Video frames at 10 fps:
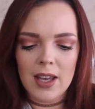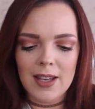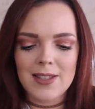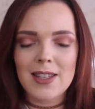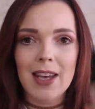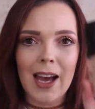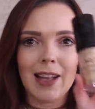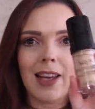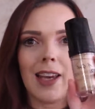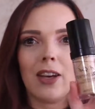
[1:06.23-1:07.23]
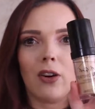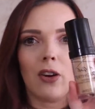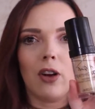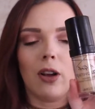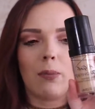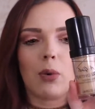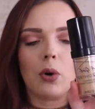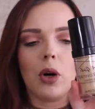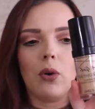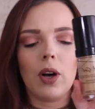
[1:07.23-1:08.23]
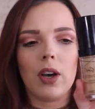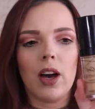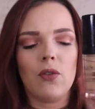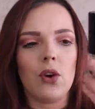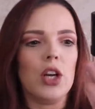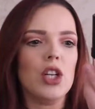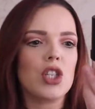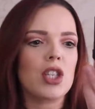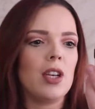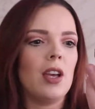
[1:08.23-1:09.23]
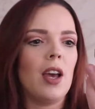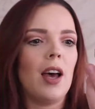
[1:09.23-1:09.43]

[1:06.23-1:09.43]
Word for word: is the LA Girl Pro Coverage